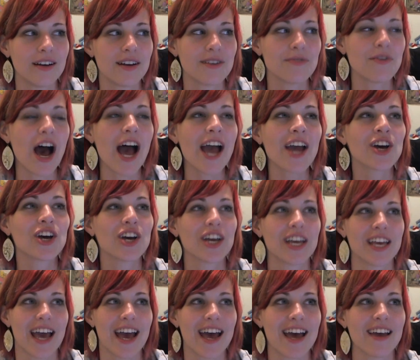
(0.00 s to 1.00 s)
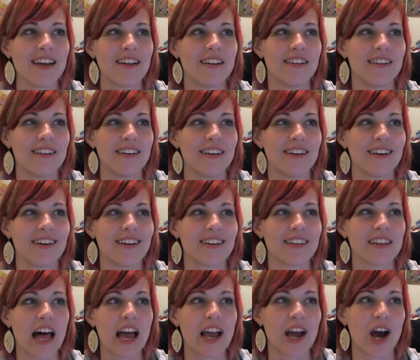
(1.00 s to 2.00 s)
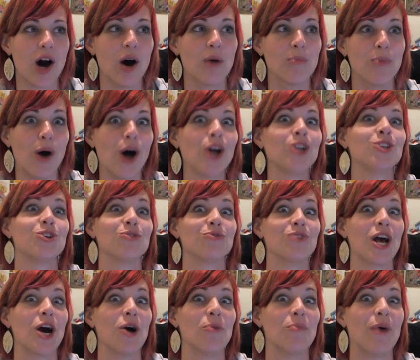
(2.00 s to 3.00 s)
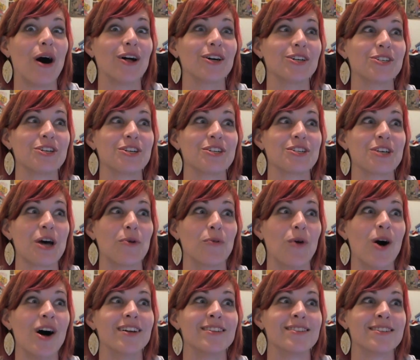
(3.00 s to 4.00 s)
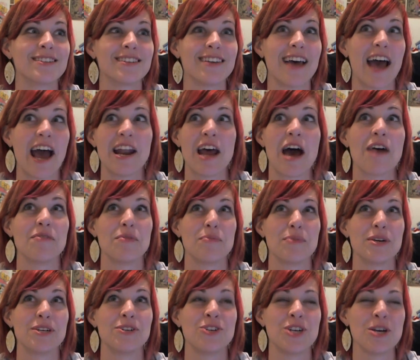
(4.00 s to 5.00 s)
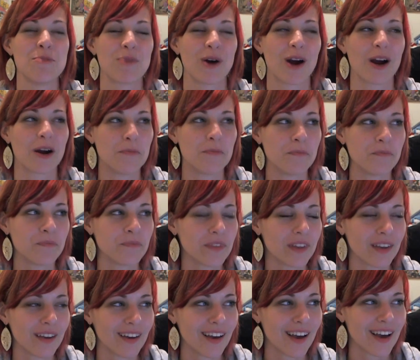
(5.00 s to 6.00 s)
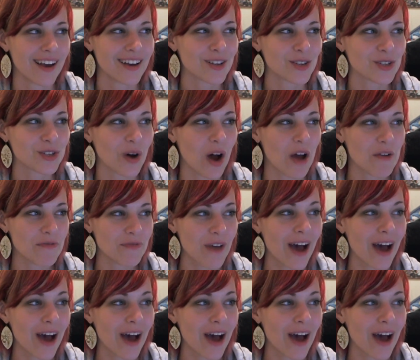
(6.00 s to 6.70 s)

if I could get like a bunch of nail polishes at once and have it be cheaper. So I